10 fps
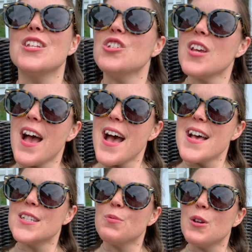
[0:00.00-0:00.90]

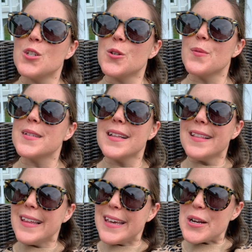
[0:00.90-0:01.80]
Just wish it was a
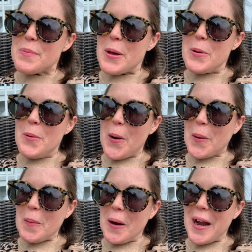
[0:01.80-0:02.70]
little bit
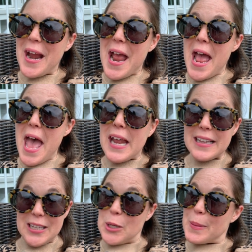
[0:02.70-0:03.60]
warmer and a
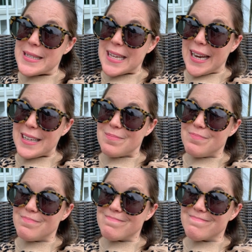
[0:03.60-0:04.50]
little bit sunny.
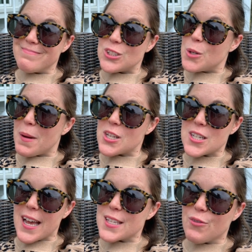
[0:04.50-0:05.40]
Too much
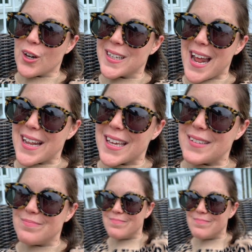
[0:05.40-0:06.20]
to ask for, Connecticut?